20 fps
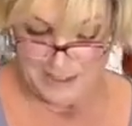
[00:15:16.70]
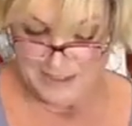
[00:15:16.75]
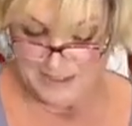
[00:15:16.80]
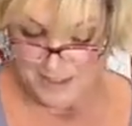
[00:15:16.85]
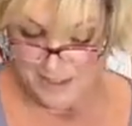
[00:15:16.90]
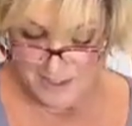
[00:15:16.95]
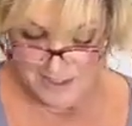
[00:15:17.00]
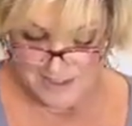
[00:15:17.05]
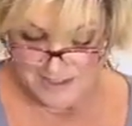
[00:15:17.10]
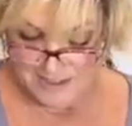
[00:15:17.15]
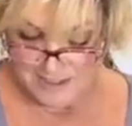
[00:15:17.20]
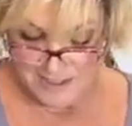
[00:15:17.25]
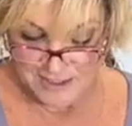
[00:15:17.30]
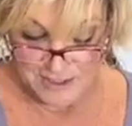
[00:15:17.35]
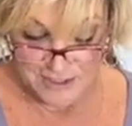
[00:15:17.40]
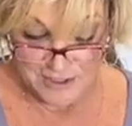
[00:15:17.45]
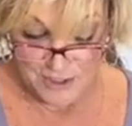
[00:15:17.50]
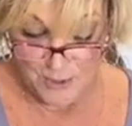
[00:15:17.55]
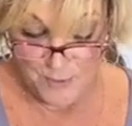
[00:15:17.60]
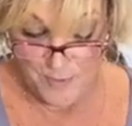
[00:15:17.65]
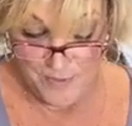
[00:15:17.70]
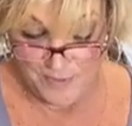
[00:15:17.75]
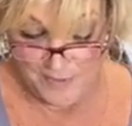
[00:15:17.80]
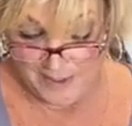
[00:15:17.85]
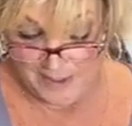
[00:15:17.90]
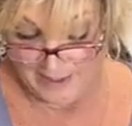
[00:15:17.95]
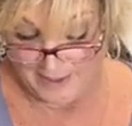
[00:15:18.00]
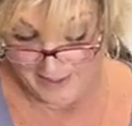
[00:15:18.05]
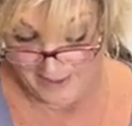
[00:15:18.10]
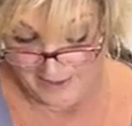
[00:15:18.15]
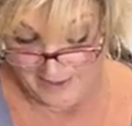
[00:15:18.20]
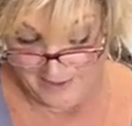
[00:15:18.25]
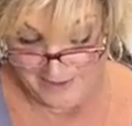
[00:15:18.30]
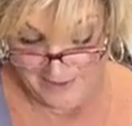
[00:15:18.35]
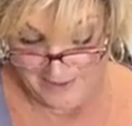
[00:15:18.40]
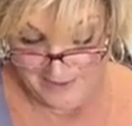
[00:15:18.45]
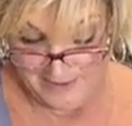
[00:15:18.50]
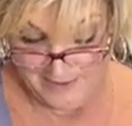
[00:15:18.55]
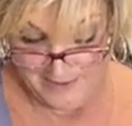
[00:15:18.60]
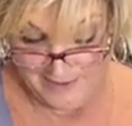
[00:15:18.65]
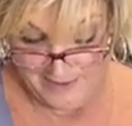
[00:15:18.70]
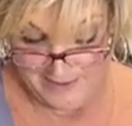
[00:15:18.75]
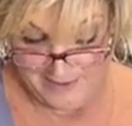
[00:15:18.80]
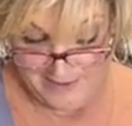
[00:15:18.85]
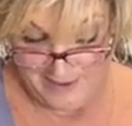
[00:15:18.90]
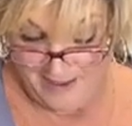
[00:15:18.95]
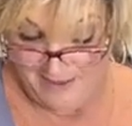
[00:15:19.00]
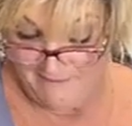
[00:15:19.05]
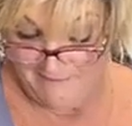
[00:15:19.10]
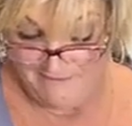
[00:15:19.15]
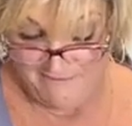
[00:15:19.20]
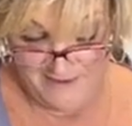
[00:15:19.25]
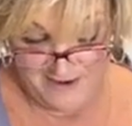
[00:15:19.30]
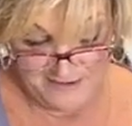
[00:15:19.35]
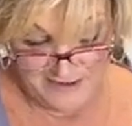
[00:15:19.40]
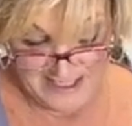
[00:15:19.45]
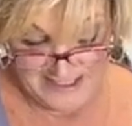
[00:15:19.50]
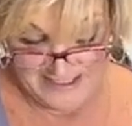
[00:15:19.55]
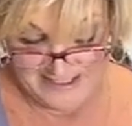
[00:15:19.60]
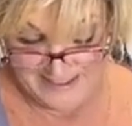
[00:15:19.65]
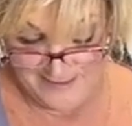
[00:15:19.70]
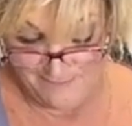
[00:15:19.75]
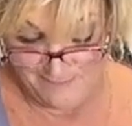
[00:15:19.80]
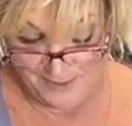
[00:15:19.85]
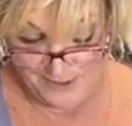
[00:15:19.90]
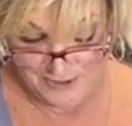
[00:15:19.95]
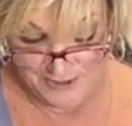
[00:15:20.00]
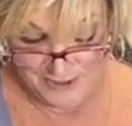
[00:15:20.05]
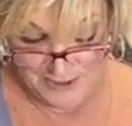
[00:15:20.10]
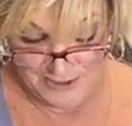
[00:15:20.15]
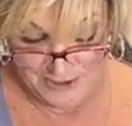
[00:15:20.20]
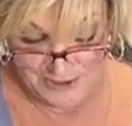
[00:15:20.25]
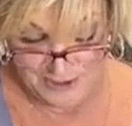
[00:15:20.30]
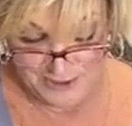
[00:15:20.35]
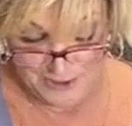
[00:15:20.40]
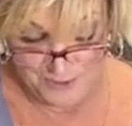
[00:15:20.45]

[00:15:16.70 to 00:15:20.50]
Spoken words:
Just looks so pretty. Very simple to